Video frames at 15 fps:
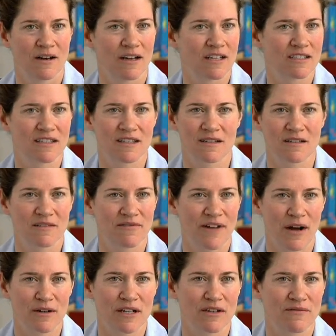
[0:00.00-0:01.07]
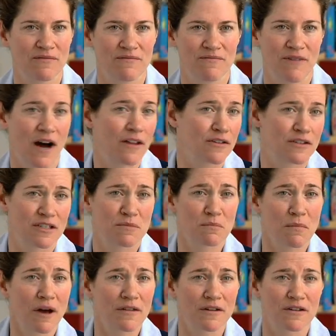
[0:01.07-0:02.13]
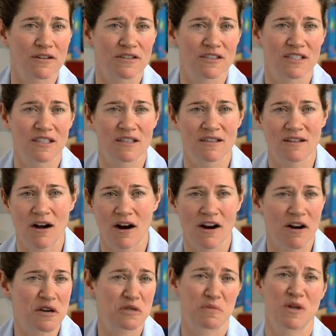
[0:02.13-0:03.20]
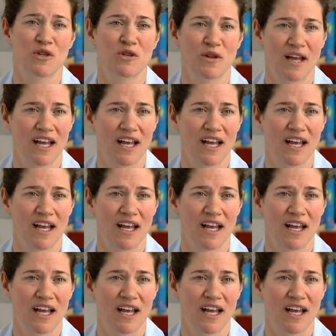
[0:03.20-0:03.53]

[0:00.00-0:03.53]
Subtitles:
because the founding fathers and mothers and are our spiritual